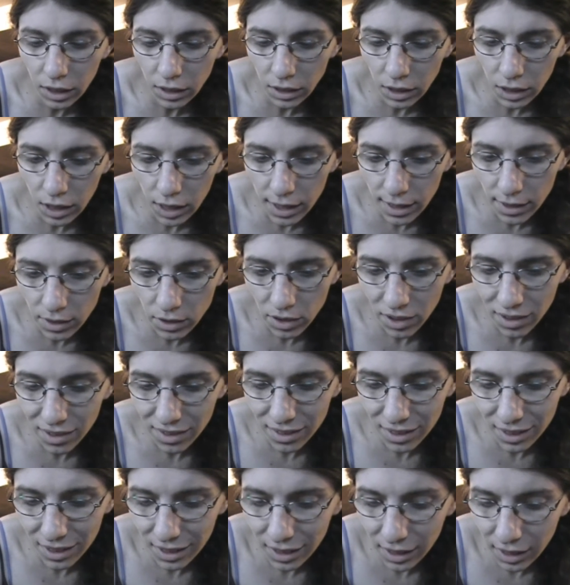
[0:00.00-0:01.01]
on
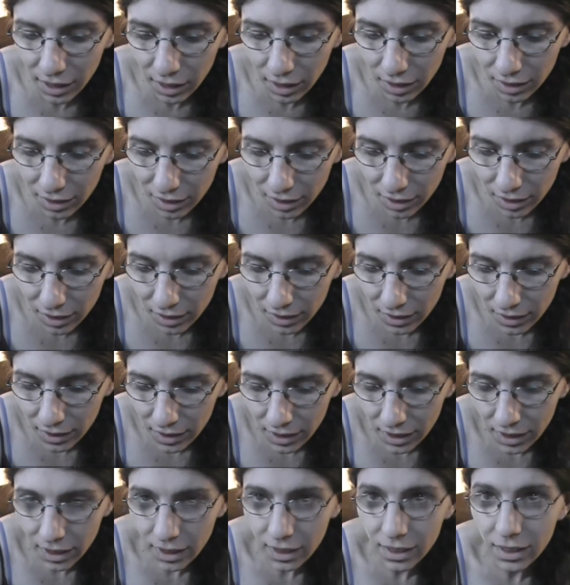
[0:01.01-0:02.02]
HRT.
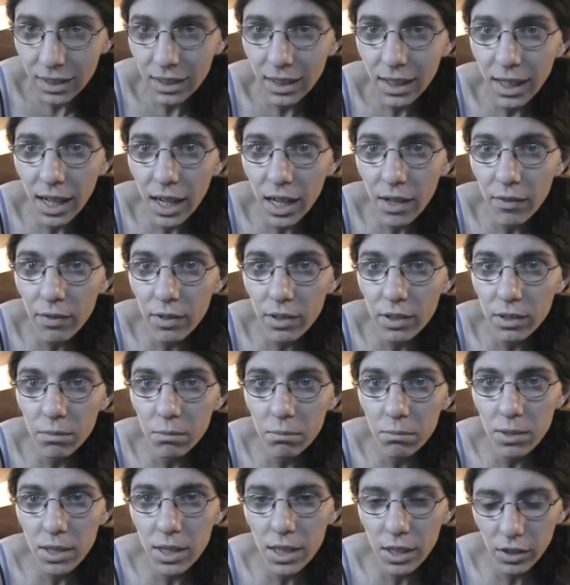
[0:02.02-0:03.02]
I haven't
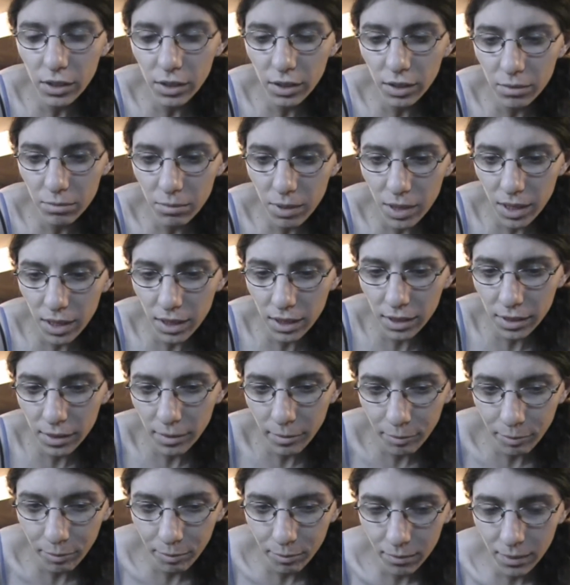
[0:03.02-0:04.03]
measured my
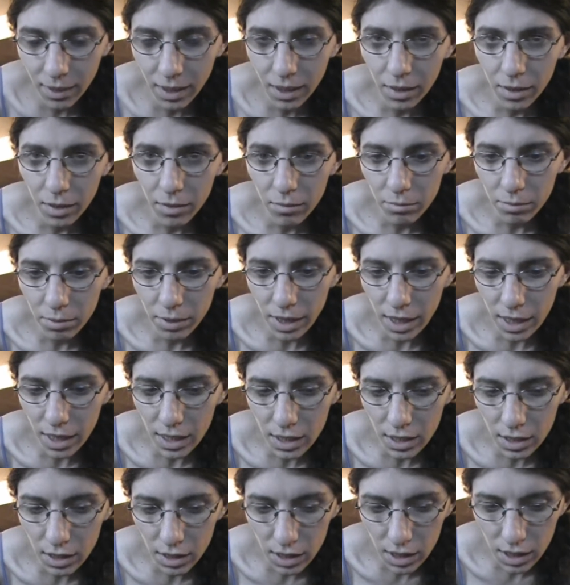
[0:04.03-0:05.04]
um,
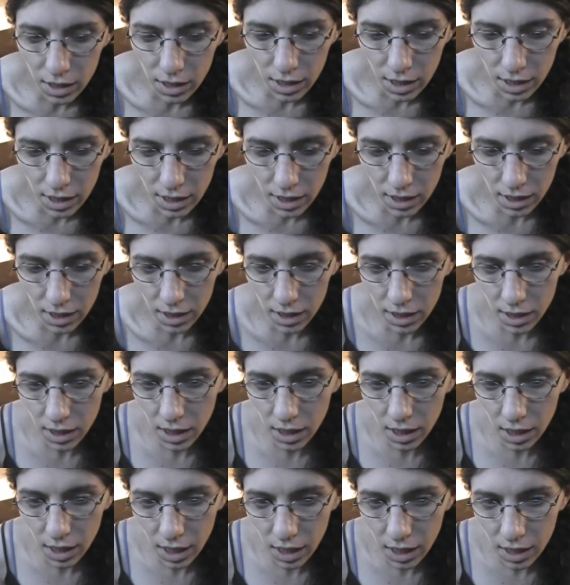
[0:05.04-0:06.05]
breast since
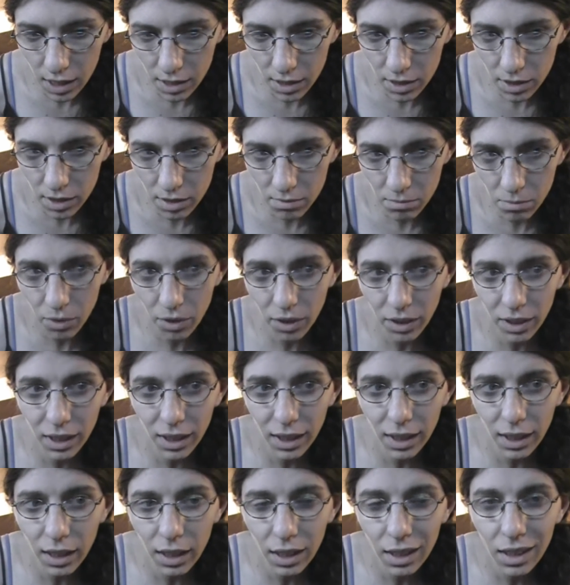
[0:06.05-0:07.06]
this
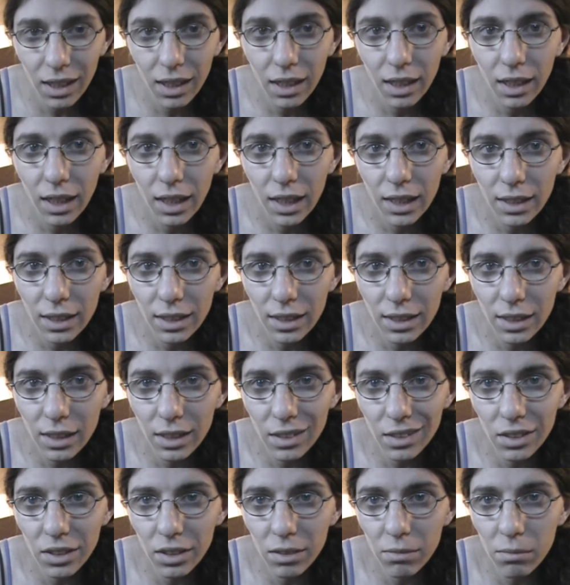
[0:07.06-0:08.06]
morning, since
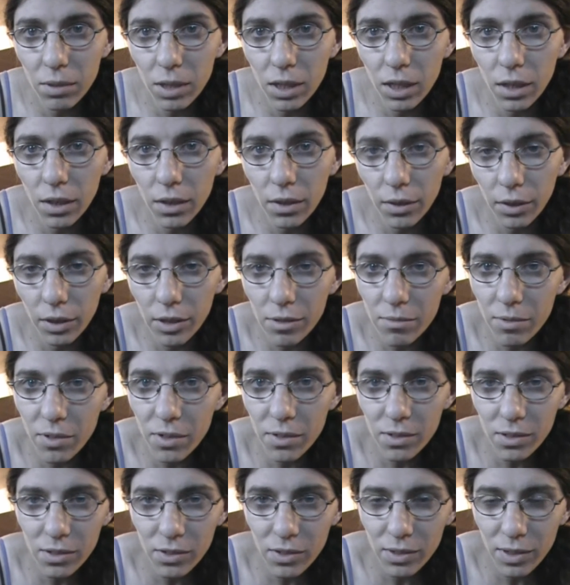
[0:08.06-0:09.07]
I took my
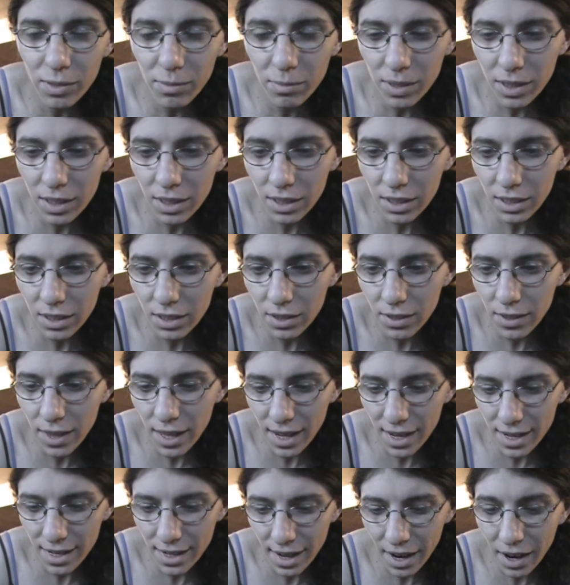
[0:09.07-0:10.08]
hormones, so I'm going to do
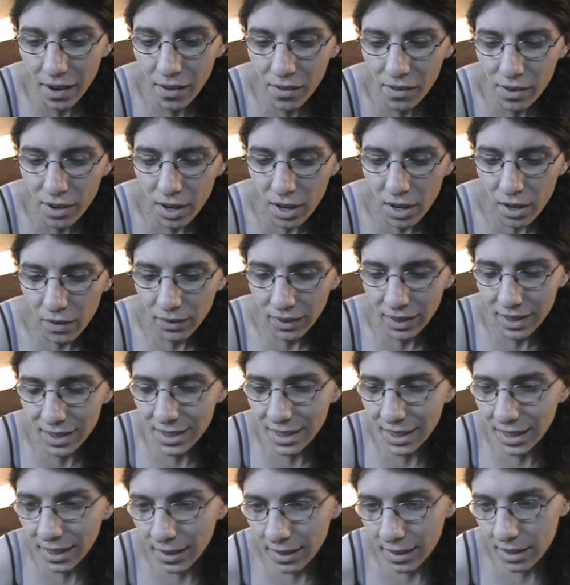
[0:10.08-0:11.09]
that now. What I
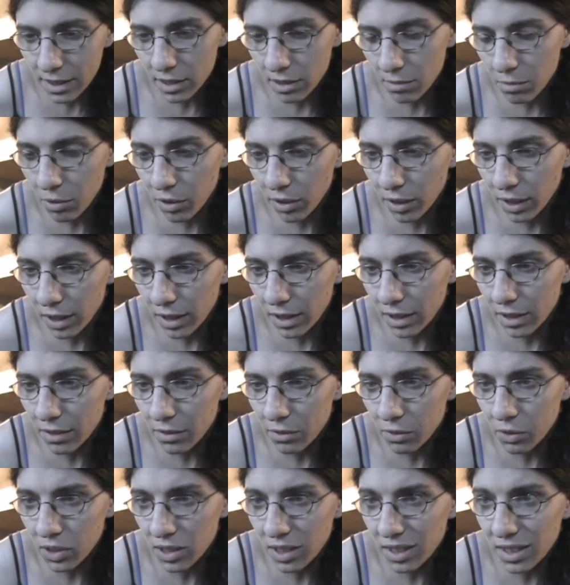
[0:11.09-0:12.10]
did this morning,
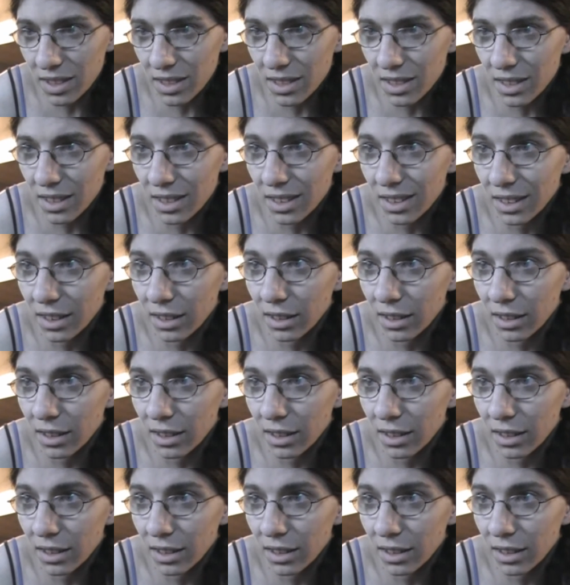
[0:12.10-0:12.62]
it was